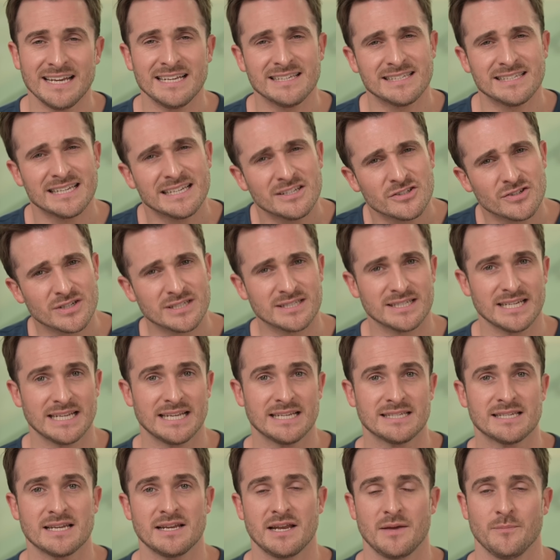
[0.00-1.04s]
And it's interesting,
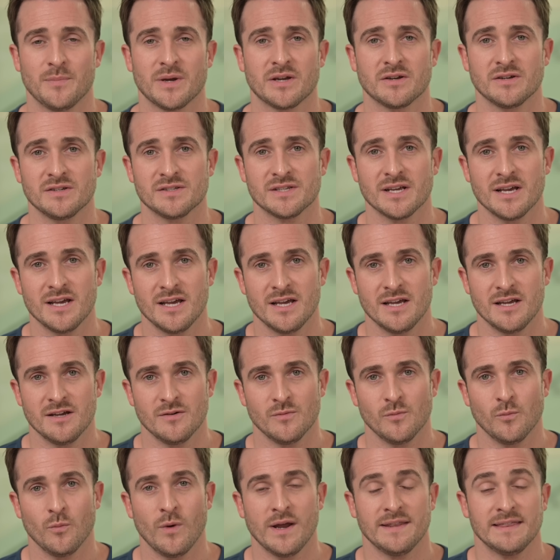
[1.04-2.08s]
isn't it? Because
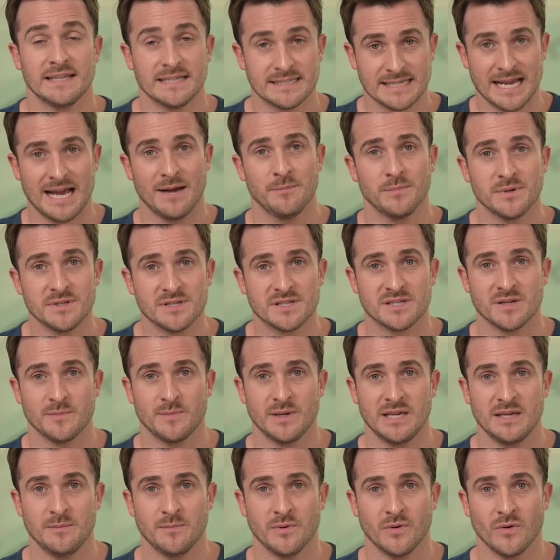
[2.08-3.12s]
when this happens to
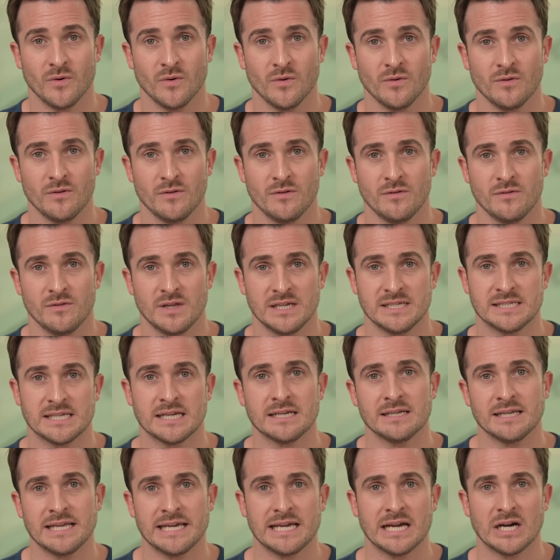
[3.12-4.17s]
people, they suddenly